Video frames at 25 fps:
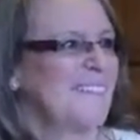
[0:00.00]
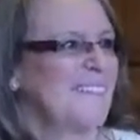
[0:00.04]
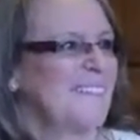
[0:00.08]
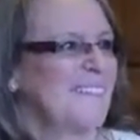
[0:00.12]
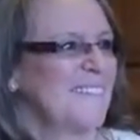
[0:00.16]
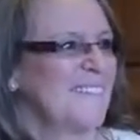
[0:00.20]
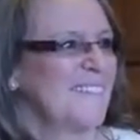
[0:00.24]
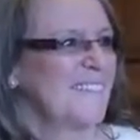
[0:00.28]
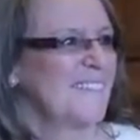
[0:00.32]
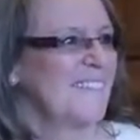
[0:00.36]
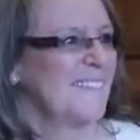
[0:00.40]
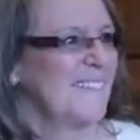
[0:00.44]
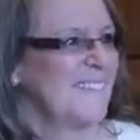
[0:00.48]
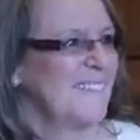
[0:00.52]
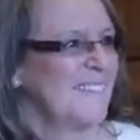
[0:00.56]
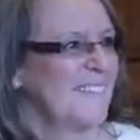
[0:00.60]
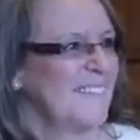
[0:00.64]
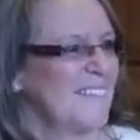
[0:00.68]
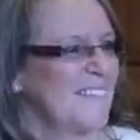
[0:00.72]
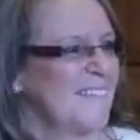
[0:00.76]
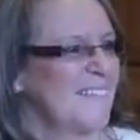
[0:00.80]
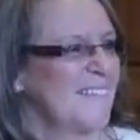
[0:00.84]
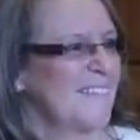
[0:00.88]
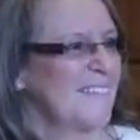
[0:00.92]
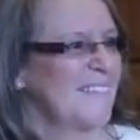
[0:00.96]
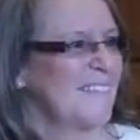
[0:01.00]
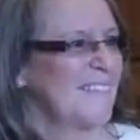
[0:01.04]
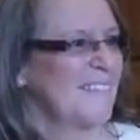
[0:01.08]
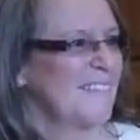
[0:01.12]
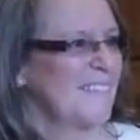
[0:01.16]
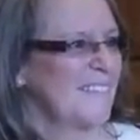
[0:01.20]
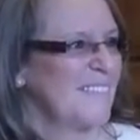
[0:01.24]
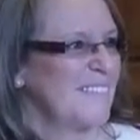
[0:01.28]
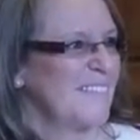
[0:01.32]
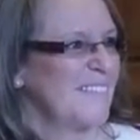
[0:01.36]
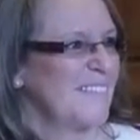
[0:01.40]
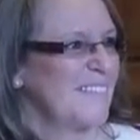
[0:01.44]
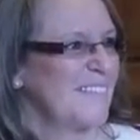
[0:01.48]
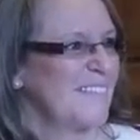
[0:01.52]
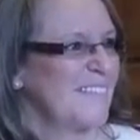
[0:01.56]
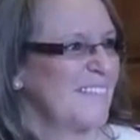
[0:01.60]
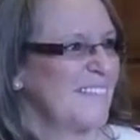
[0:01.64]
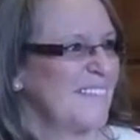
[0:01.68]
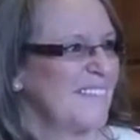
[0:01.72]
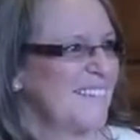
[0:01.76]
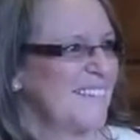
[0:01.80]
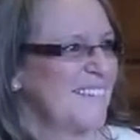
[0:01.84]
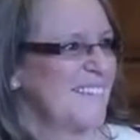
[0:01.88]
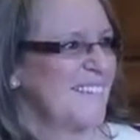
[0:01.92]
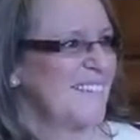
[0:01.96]

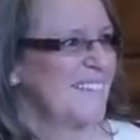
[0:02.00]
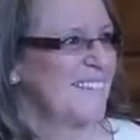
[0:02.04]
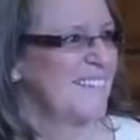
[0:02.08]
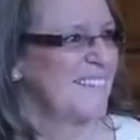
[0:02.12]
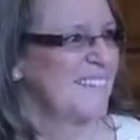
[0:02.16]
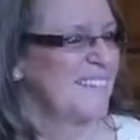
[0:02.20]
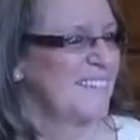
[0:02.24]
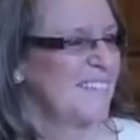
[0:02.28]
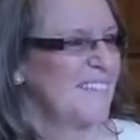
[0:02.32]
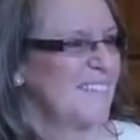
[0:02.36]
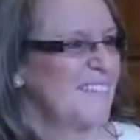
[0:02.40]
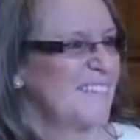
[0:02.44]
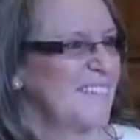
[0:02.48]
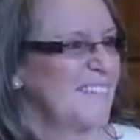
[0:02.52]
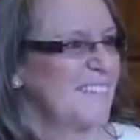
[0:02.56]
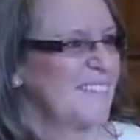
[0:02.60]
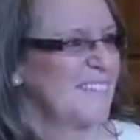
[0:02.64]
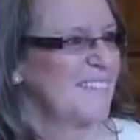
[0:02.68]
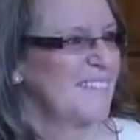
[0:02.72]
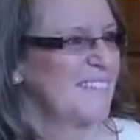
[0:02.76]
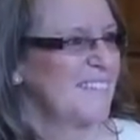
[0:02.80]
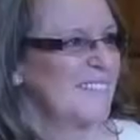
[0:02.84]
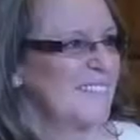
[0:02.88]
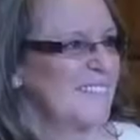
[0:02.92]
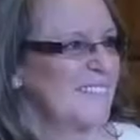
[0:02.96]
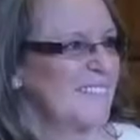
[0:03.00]
No words are spoken by the person on screen.